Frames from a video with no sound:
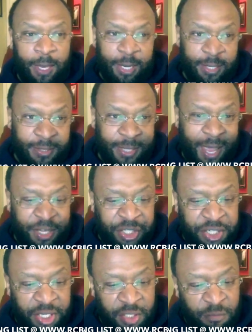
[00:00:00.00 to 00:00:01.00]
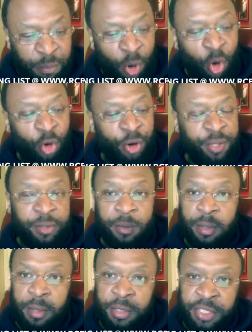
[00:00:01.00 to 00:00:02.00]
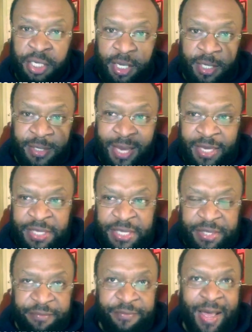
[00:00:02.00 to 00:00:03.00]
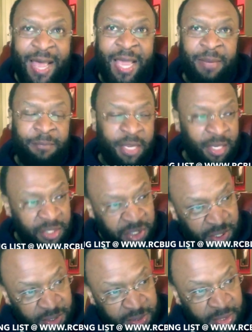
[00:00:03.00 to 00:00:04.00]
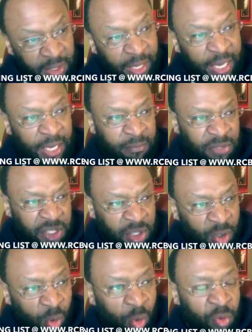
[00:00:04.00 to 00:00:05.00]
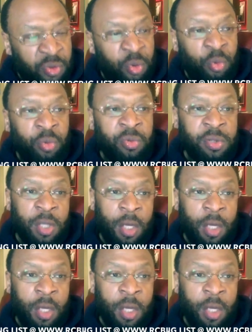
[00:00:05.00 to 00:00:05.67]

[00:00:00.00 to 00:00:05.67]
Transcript: is that she is born, she is identified, meaning she is claimed, she knows who